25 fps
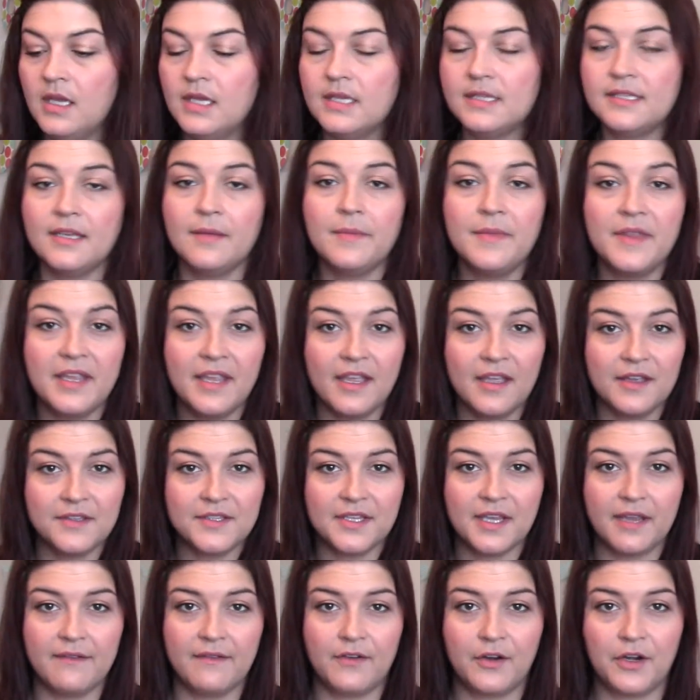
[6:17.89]
Something else
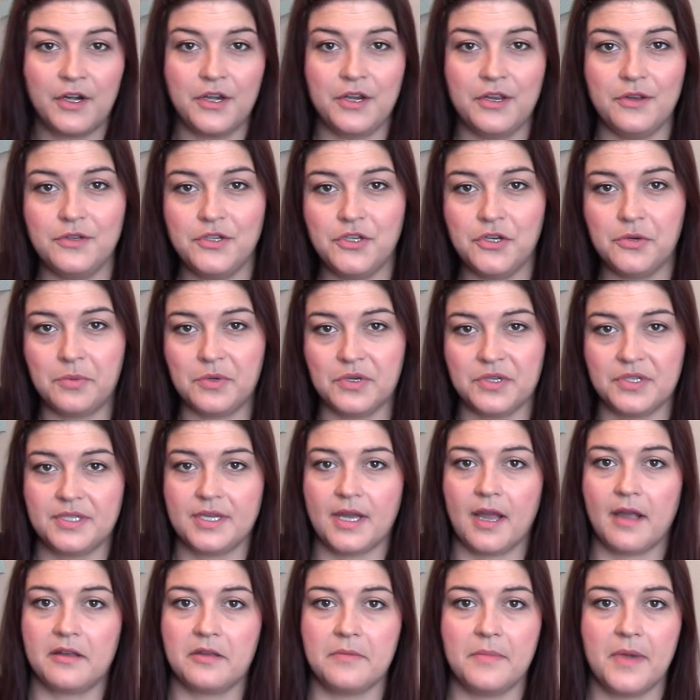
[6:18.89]
I've heard YouTubers
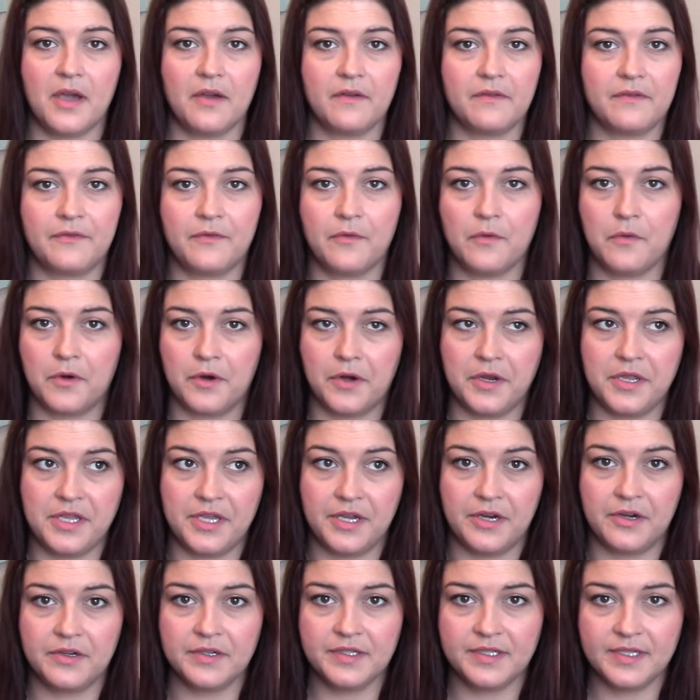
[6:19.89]
talk about for
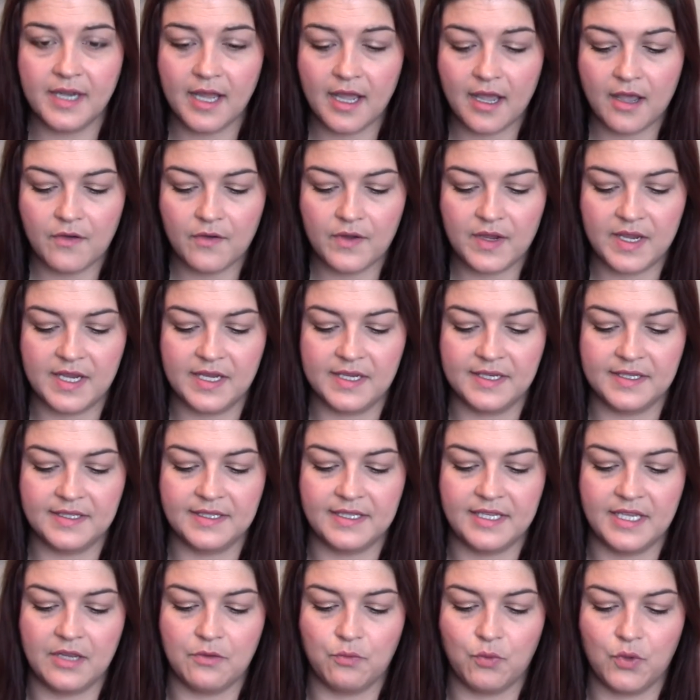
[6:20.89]
years now is
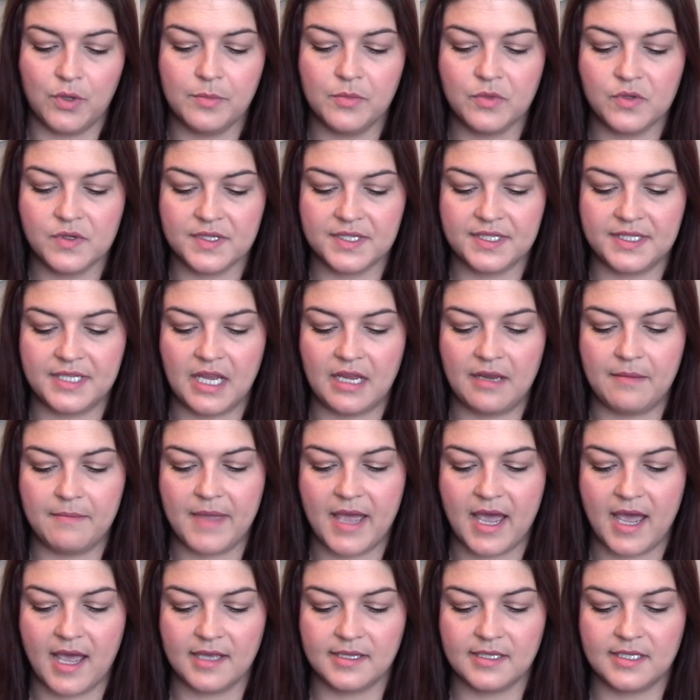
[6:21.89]
the Rimmel Stay
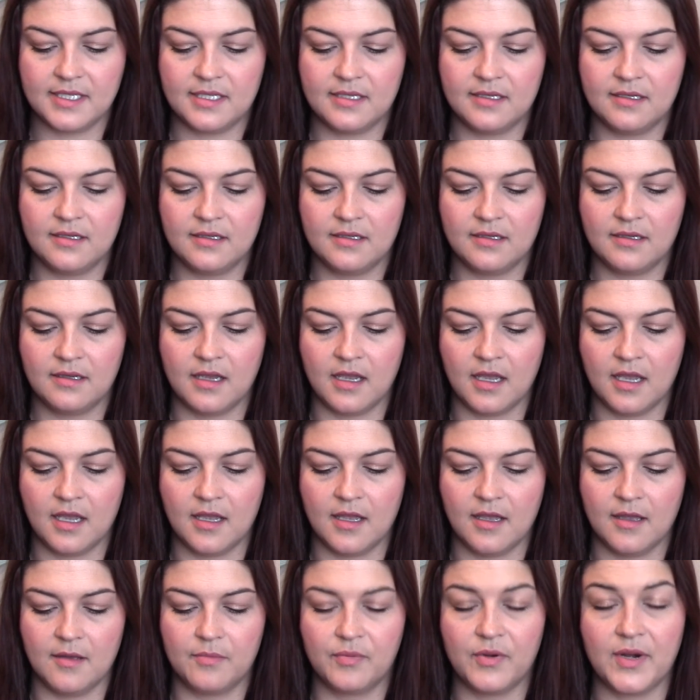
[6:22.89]
Matte
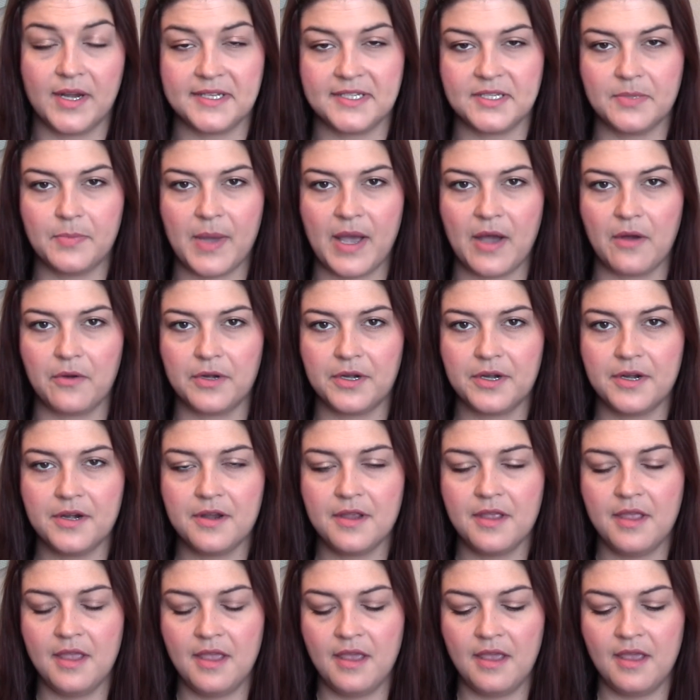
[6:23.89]
pressed
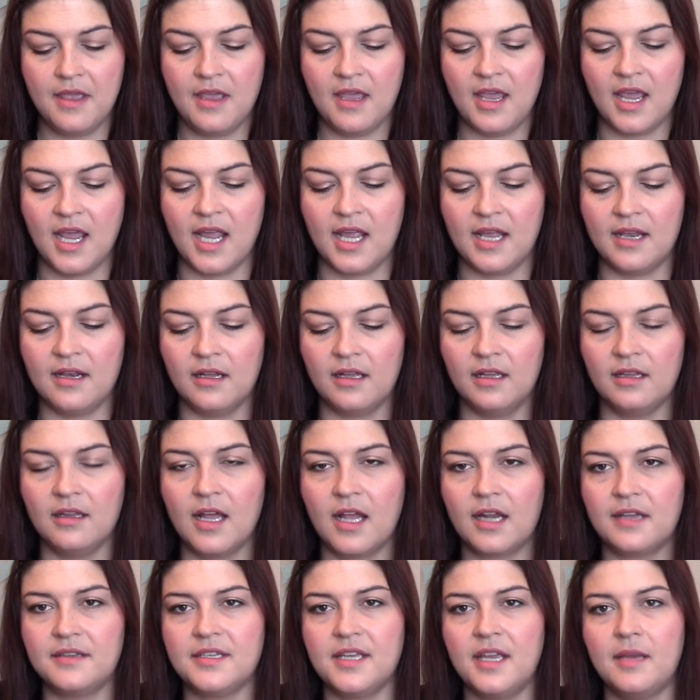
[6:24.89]
powder, and a
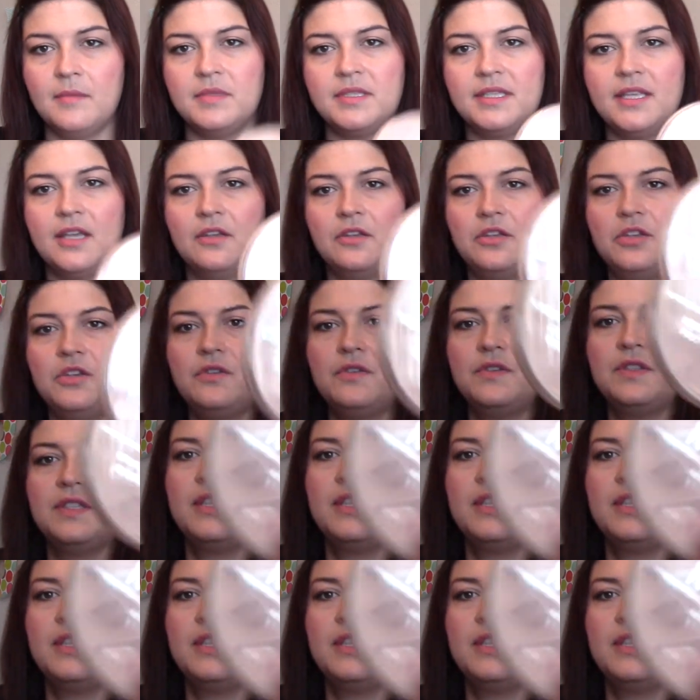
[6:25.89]
lot of times they'll use